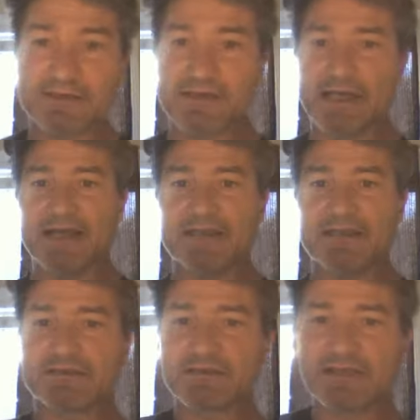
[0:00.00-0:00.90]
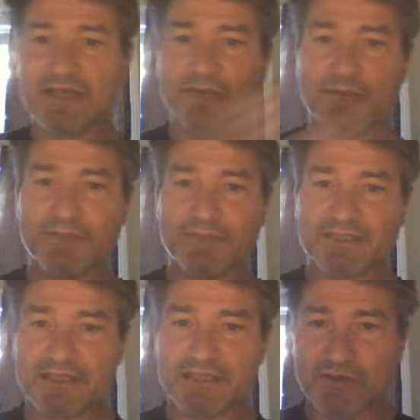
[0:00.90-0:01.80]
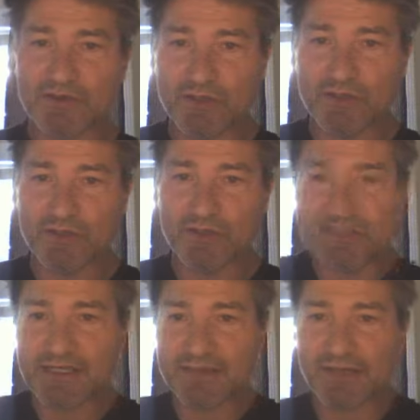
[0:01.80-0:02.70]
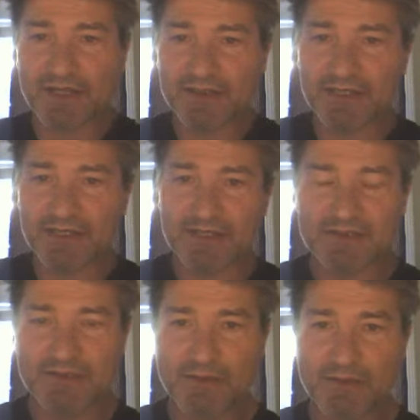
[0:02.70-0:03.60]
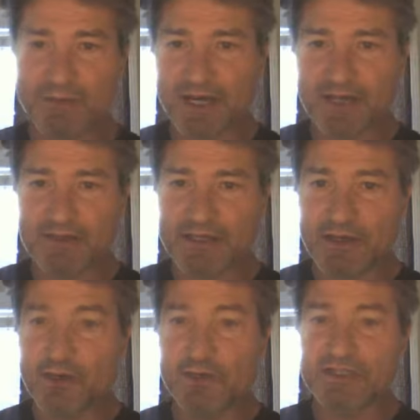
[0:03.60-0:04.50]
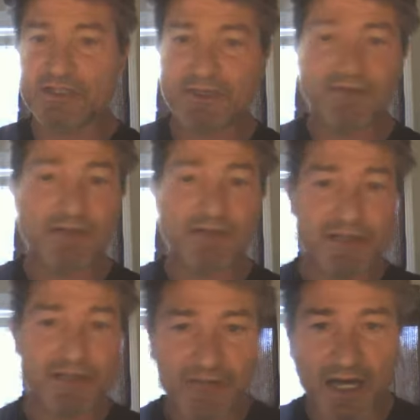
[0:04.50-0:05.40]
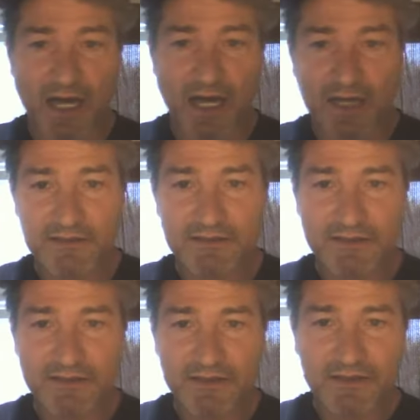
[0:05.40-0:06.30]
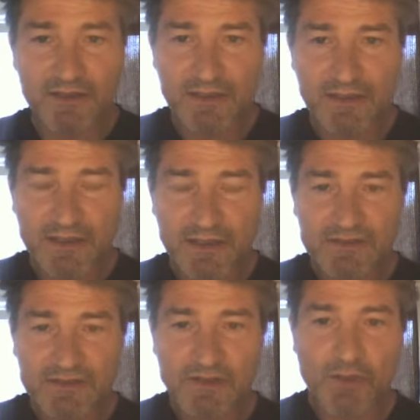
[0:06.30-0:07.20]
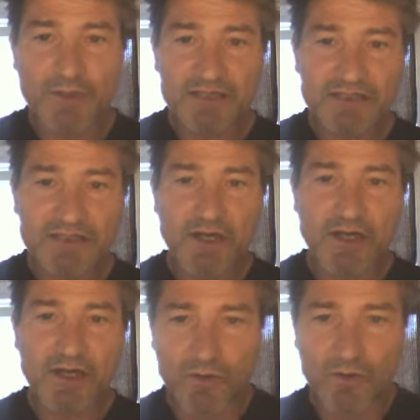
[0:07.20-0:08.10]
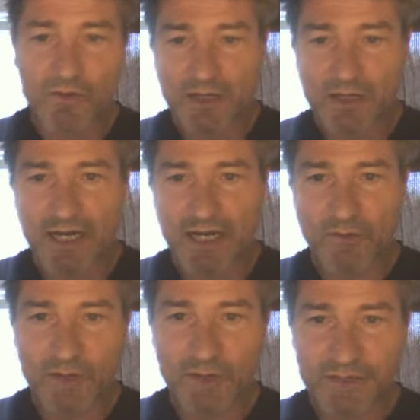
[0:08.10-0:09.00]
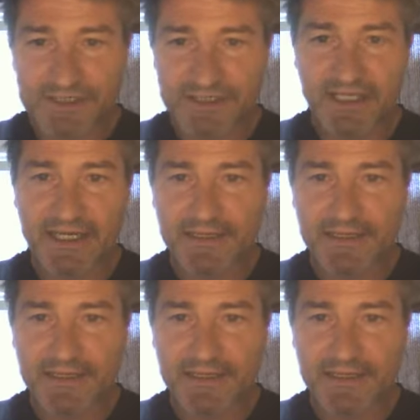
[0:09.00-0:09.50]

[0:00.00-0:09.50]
as it would, be say, it would be said by a theist, by the Holy Spirit of God. So we must go on what we see.